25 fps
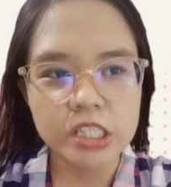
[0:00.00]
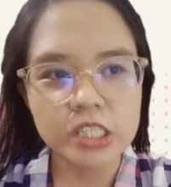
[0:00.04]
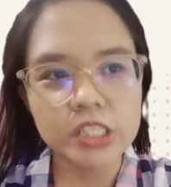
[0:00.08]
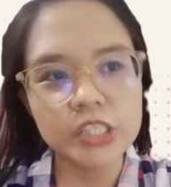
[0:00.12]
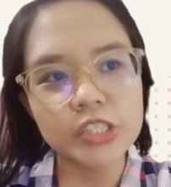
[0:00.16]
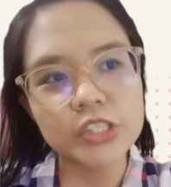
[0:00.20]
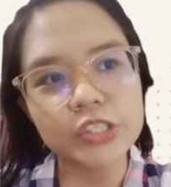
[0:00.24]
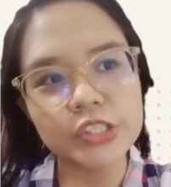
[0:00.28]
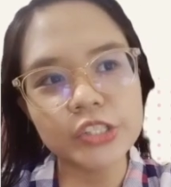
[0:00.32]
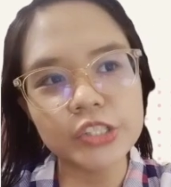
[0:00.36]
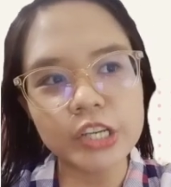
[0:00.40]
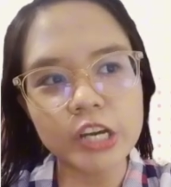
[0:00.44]

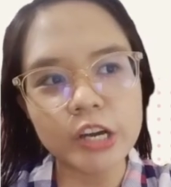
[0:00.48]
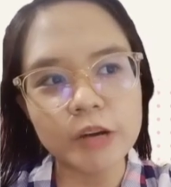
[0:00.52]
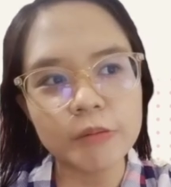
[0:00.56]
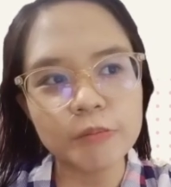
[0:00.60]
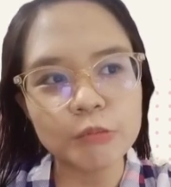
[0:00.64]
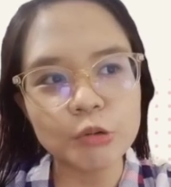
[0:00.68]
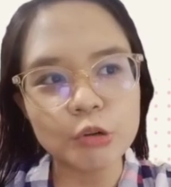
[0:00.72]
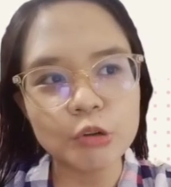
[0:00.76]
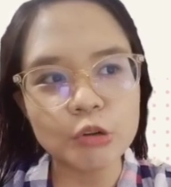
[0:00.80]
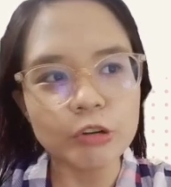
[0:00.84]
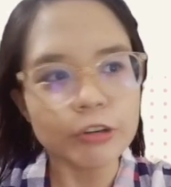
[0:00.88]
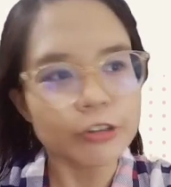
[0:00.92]

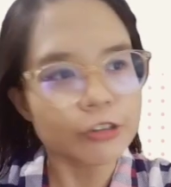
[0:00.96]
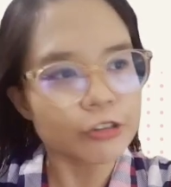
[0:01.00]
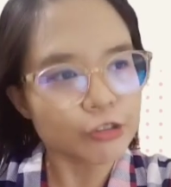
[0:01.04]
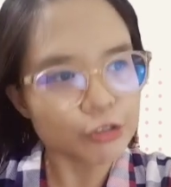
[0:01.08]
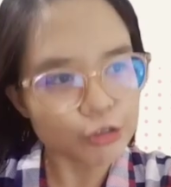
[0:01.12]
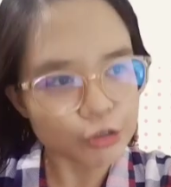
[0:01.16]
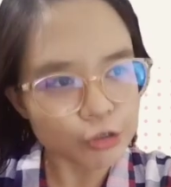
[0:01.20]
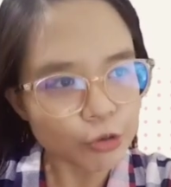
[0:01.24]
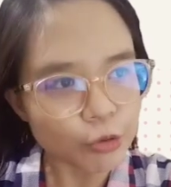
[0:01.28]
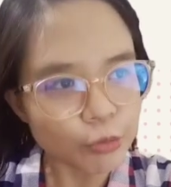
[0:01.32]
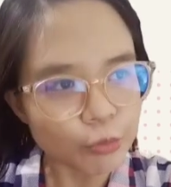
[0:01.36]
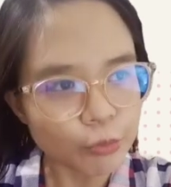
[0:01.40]
some
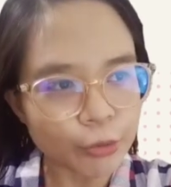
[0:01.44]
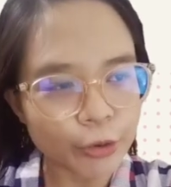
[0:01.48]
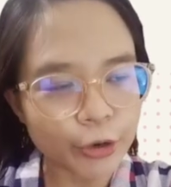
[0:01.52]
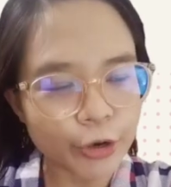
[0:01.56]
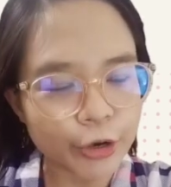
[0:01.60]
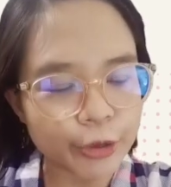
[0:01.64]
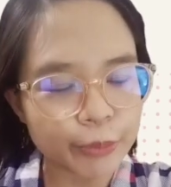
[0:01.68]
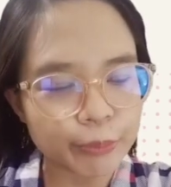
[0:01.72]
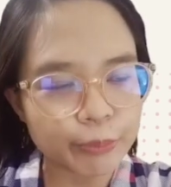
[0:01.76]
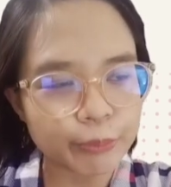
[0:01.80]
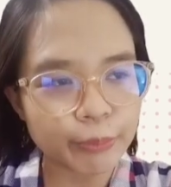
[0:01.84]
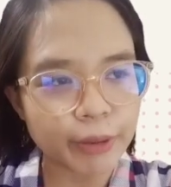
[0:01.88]

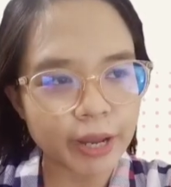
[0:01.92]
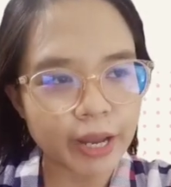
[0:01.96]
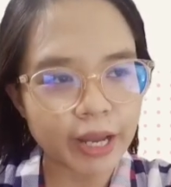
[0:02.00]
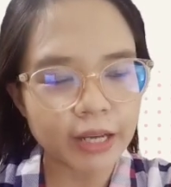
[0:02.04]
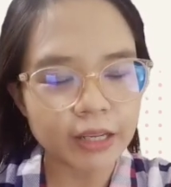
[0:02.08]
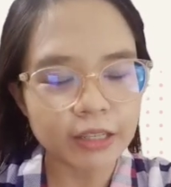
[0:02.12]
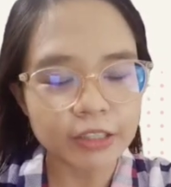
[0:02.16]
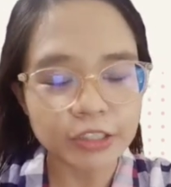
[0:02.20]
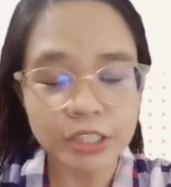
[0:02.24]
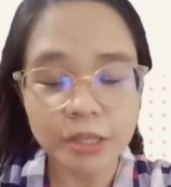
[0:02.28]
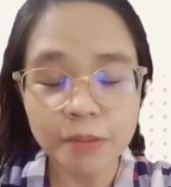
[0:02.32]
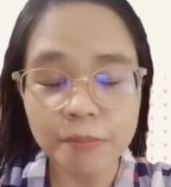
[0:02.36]
consumer
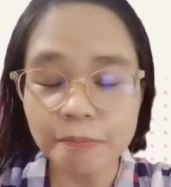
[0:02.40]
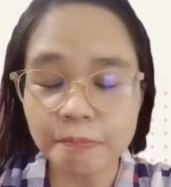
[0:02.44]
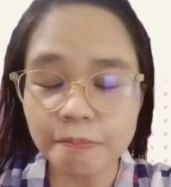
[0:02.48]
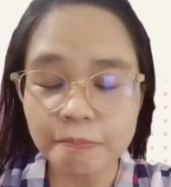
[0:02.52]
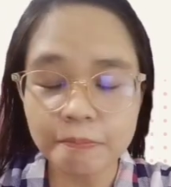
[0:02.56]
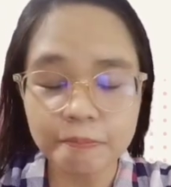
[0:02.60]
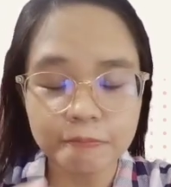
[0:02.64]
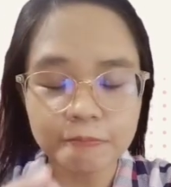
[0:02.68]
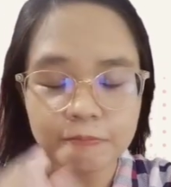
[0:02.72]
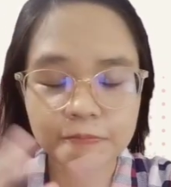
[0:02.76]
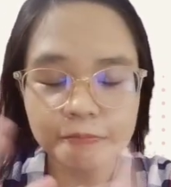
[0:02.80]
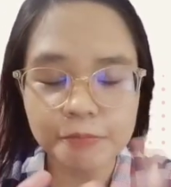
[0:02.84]
pack some
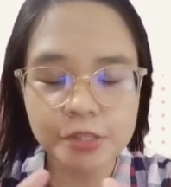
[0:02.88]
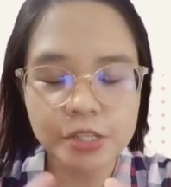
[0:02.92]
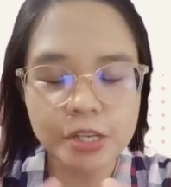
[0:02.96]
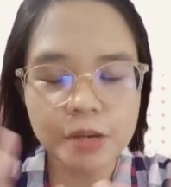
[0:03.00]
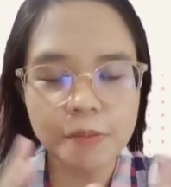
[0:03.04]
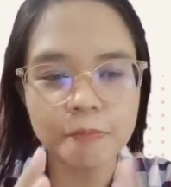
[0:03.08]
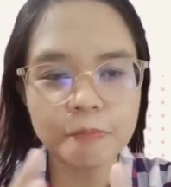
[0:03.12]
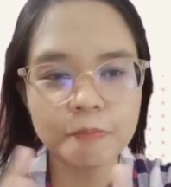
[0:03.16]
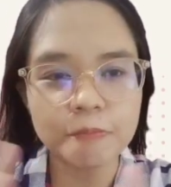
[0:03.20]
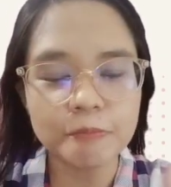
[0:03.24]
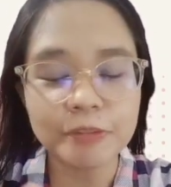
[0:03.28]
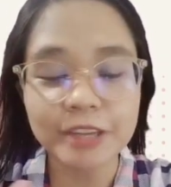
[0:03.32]

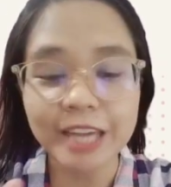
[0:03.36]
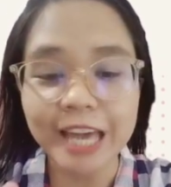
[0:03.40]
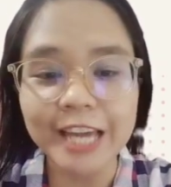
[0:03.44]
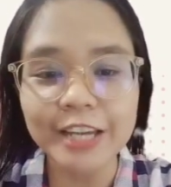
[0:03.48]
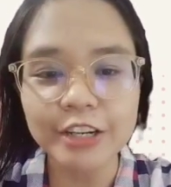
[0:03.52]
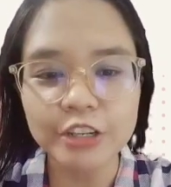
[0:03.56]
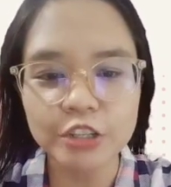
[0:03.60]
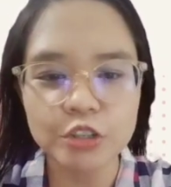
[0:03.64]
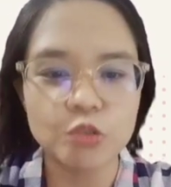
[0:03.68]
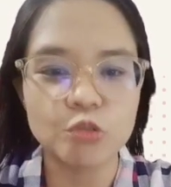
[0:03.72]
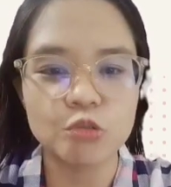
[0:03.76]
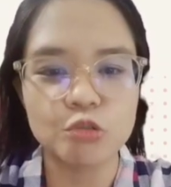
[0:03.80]

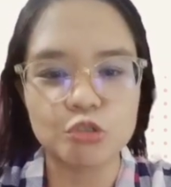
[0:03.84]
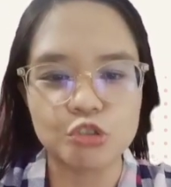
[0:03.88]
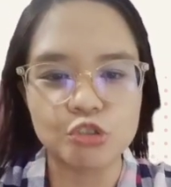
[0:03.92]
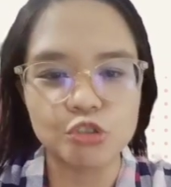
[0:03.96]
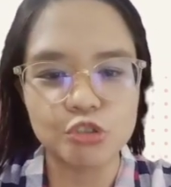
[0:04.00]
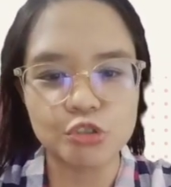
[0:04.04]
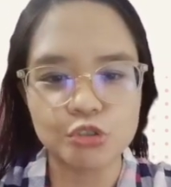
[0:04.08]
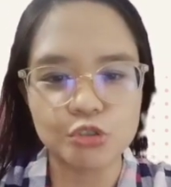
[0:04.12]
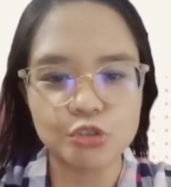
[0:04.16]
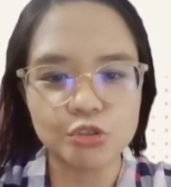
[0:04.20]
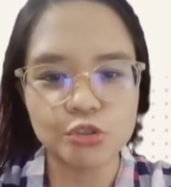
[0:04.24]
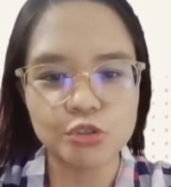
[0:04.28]
canned
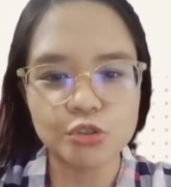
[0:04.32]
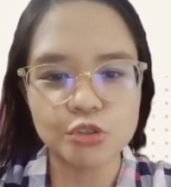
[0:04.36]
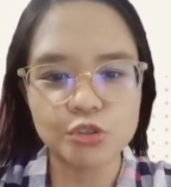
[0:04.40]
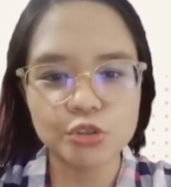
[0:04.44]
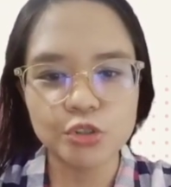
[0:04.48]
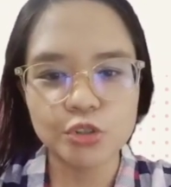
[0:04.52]
goods